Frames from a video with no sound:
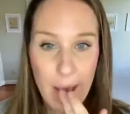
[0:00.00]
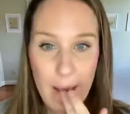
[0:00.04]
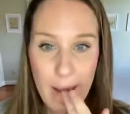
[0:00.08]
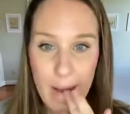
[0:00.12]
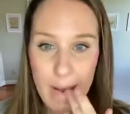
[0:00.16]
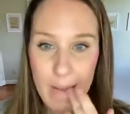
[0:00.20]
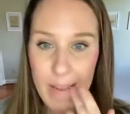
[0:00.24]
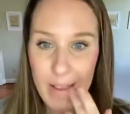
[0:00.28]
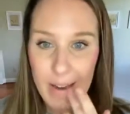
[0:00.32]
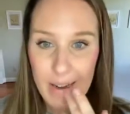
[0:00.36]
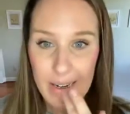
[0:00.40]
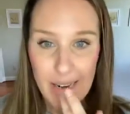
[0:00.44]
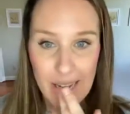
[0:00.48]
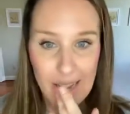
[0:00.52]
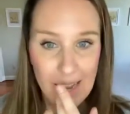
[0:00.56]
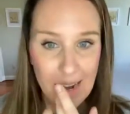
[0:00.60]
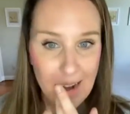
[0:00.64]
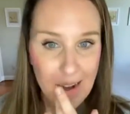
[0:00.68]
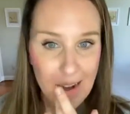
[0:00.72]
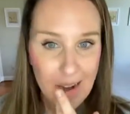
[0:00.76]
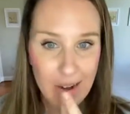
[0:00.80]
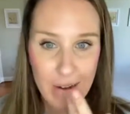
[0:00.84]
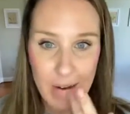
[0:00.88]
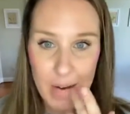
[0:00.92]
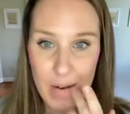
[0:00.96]
They did
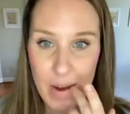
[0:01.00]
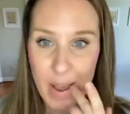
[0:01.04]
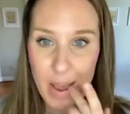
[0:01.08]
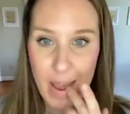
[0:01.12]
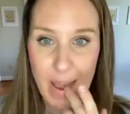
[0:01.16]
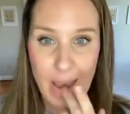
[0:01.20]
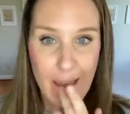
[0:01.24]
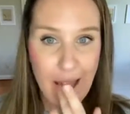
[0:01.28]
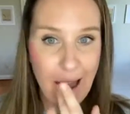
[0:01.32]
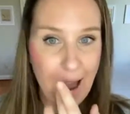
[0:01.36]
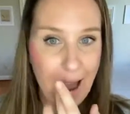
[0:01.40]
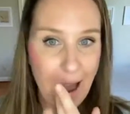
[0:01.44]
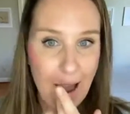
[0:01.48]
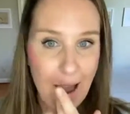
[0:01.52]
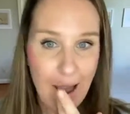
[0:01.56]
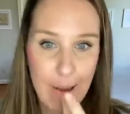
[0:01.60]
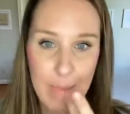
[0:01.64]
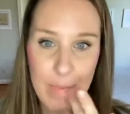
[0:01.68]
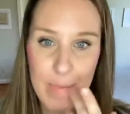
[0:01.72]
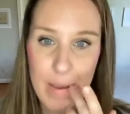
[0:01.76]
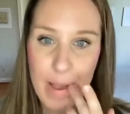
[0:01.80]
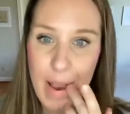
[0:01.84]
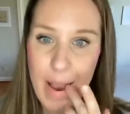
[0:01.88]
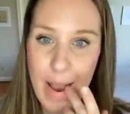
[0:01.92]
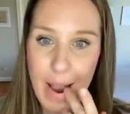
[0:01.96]
do a
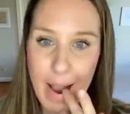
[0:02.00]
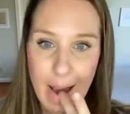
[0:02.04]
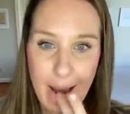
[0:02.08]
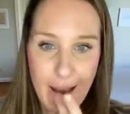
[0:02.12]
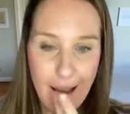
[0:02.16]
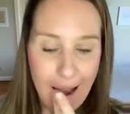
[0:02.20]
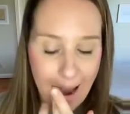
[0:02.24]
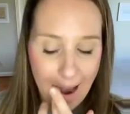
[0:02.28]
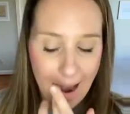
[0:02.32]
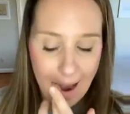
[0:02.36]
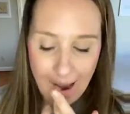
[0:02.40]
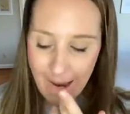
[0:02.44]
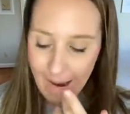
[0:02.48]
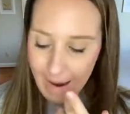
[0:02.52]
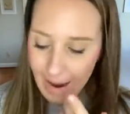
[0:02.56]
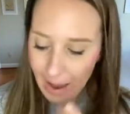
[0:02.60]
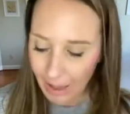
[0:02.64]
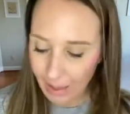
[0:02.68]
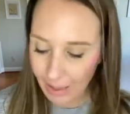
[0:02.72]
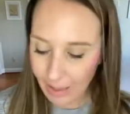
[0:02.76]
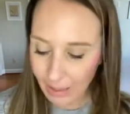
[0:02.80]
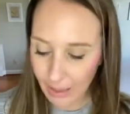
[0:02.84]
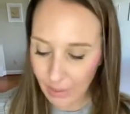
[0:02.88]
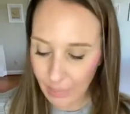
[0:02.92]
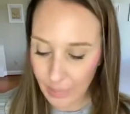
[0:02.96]

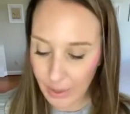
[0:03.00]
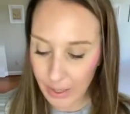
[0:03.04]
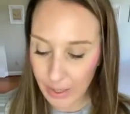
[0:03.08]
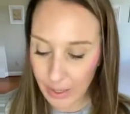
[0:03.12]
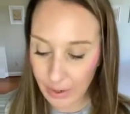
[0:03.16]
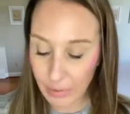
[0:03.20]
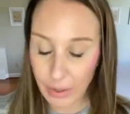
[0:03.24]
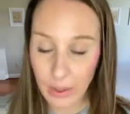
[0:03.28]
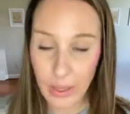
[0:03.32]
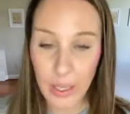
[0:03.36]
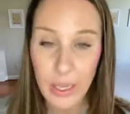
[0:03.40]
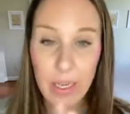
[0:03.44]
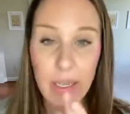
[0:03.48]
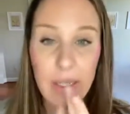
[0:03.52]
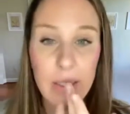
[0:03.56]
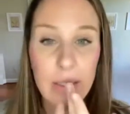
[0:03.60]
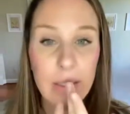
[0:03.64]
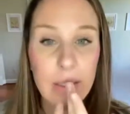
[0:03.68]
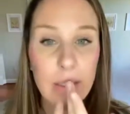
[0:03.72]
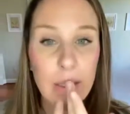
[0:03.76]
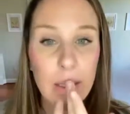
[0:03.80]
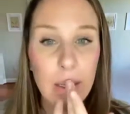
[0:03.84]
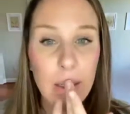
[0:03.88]
limited release.